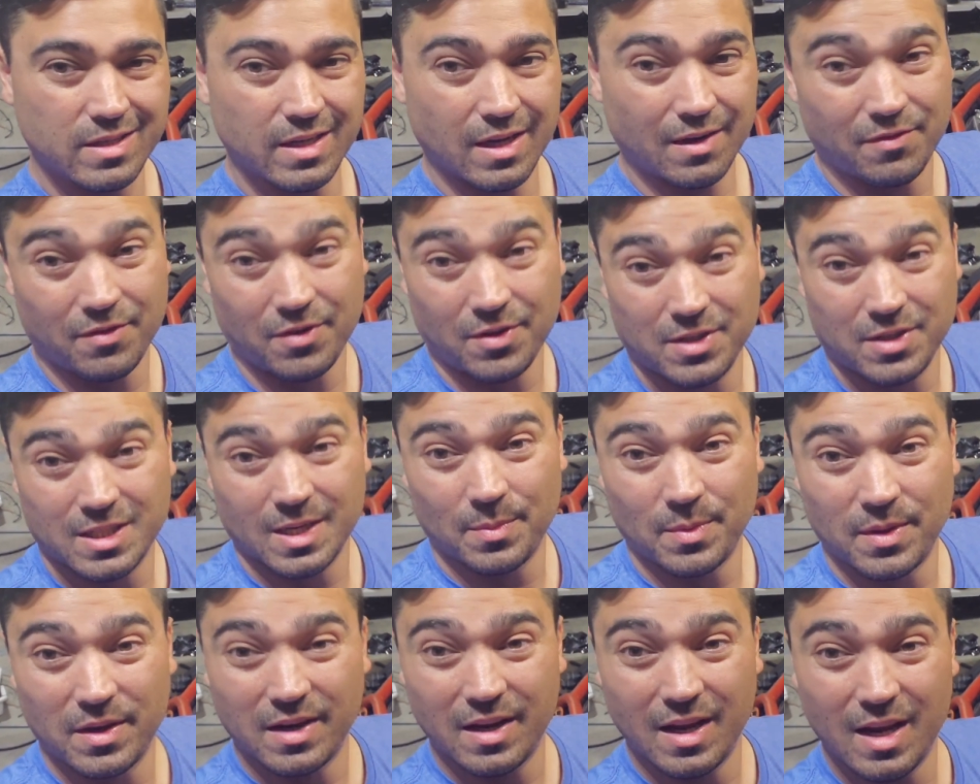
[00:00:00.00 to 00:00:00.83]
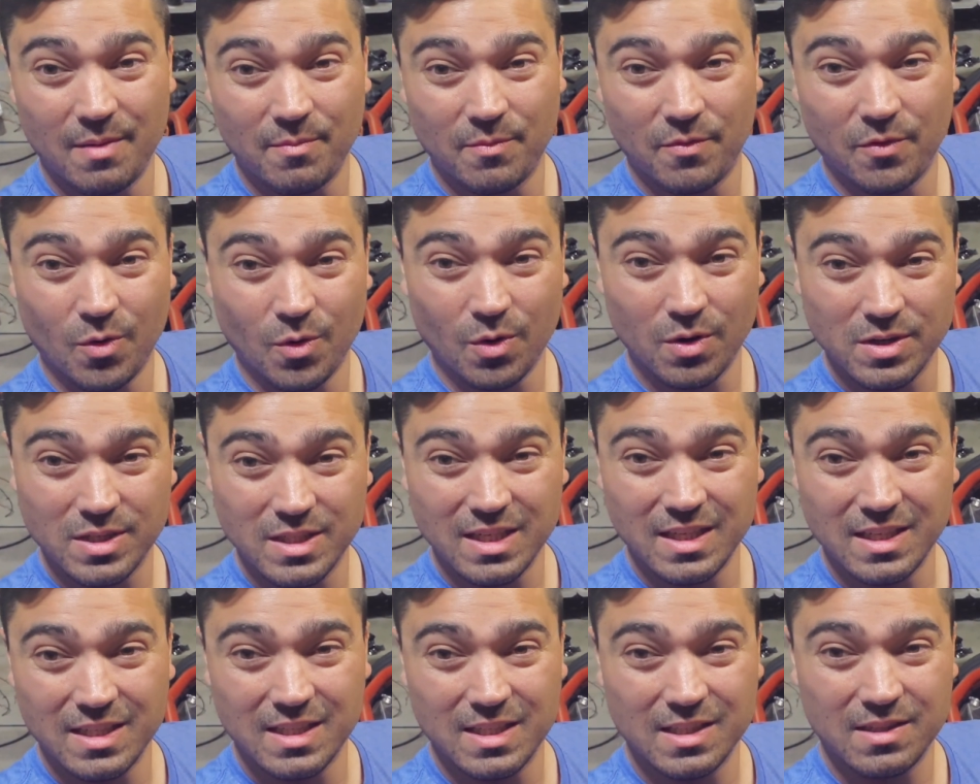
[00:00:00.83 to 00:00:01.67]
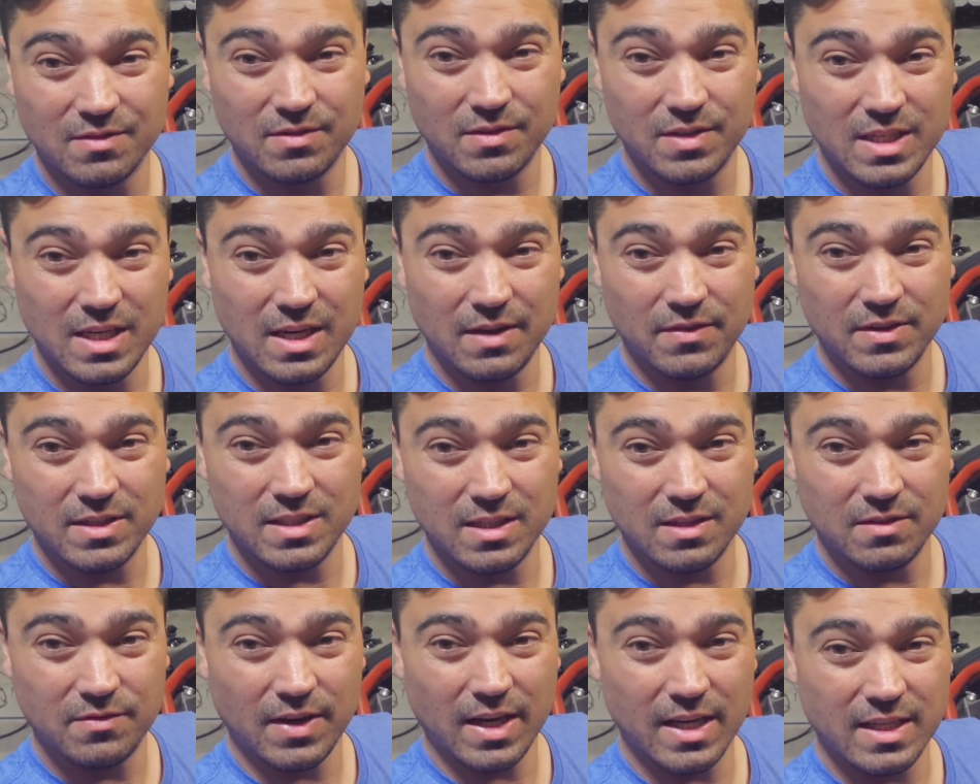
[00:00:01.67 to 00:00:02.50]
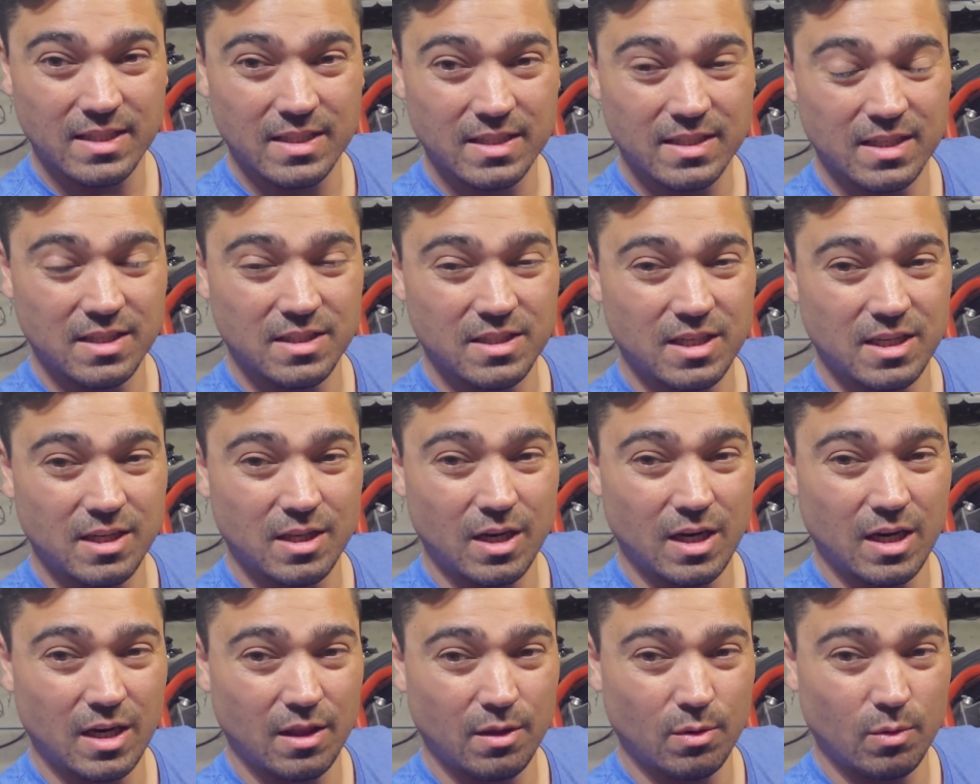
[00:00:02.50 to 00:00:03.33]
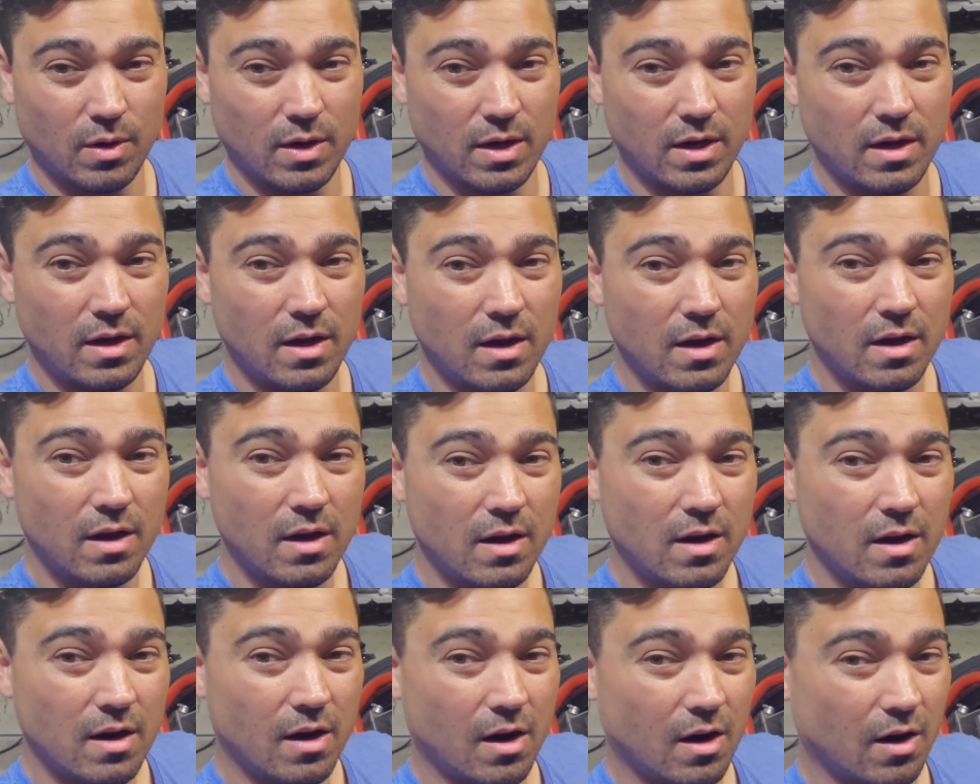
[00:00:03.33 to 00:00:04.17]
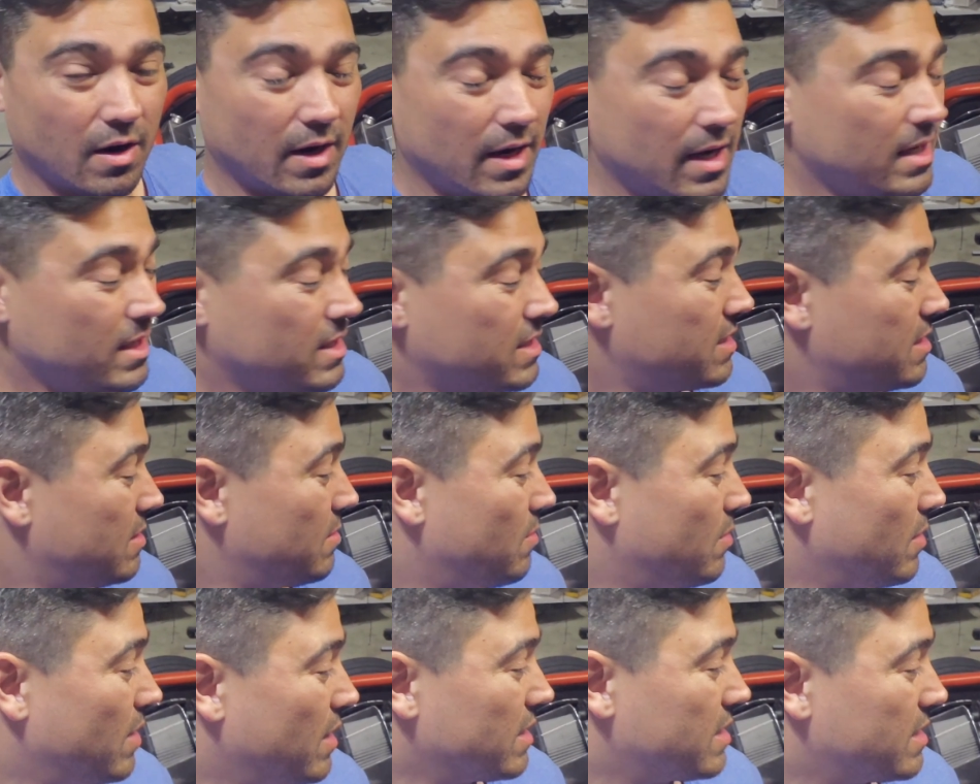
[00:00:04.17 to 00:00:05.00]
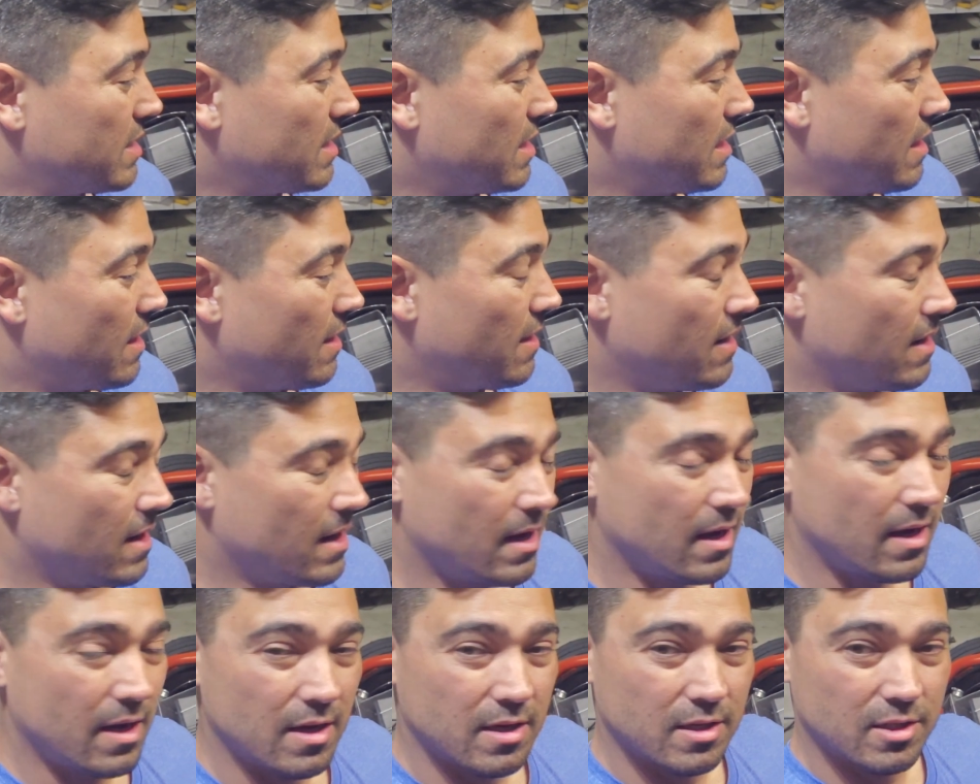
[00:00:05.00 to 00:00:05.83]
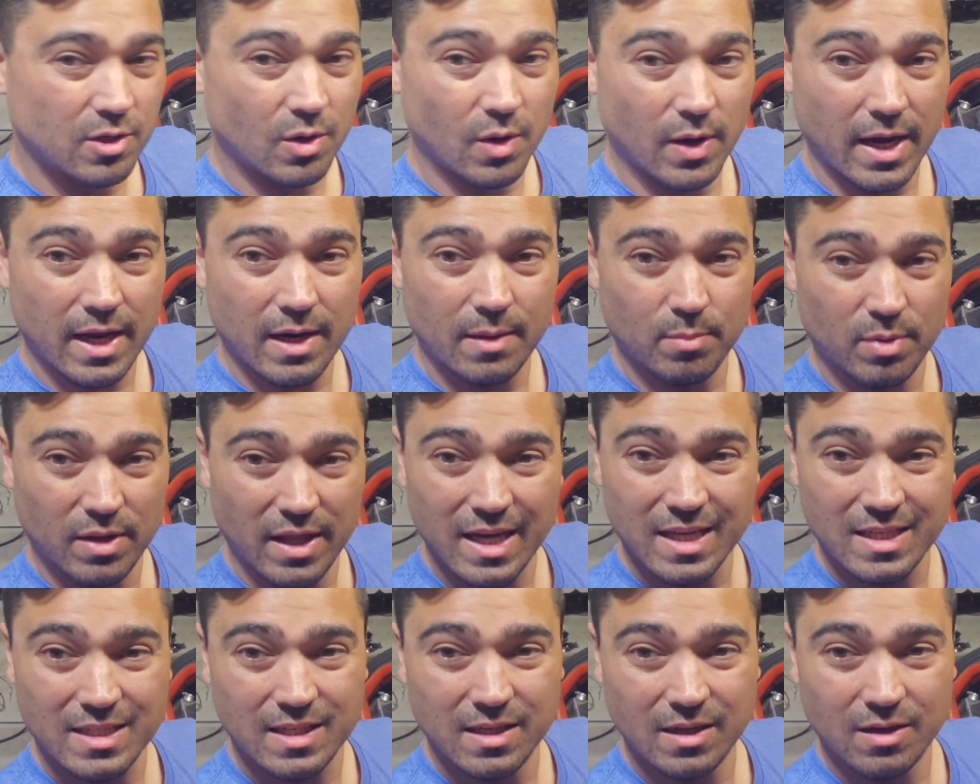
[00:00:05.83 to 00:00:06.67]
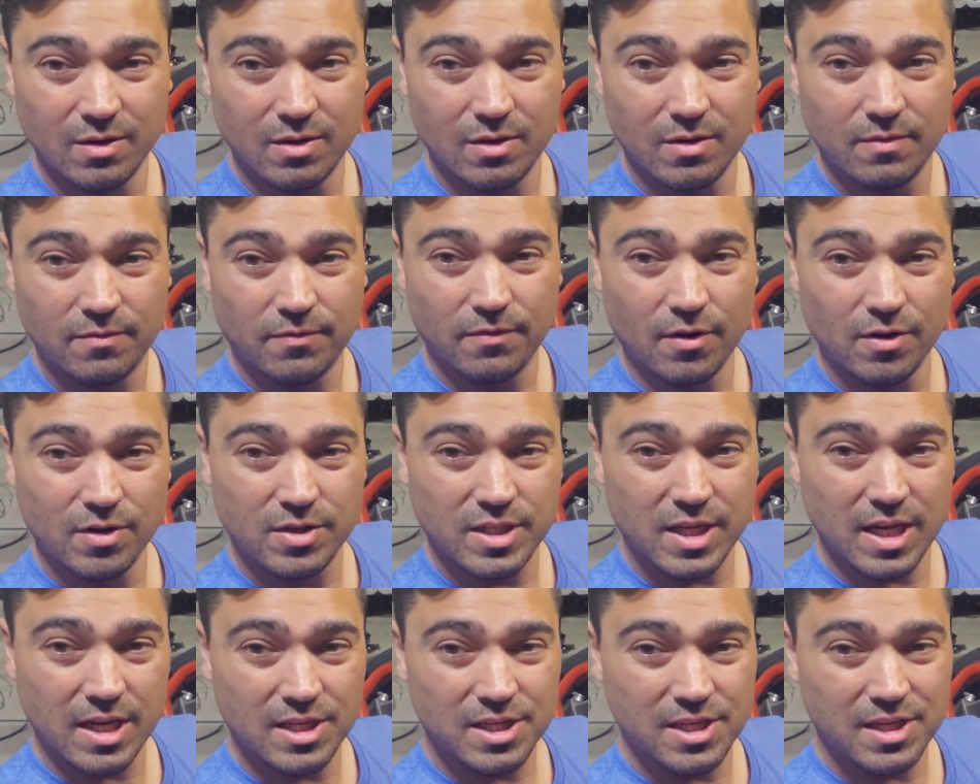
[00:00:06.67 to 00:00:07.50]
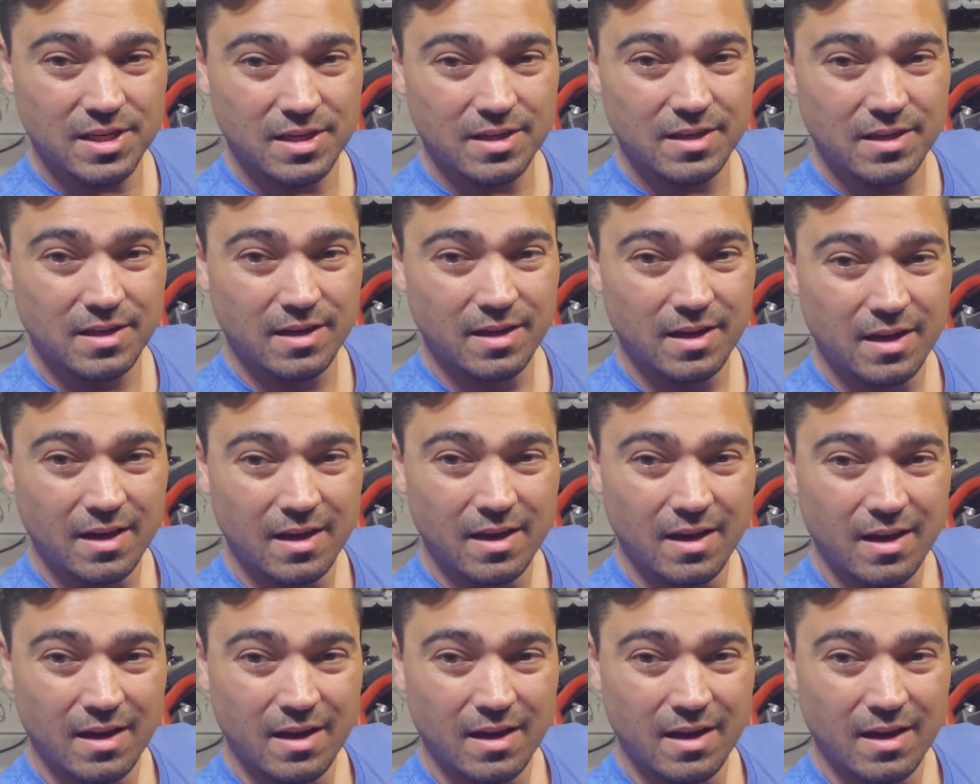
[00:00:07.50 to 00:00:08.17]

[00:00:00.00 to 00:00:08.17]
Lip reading: definitely something to aim for. See if it's as fast as a GT3 RS. But so I had a blast the first session.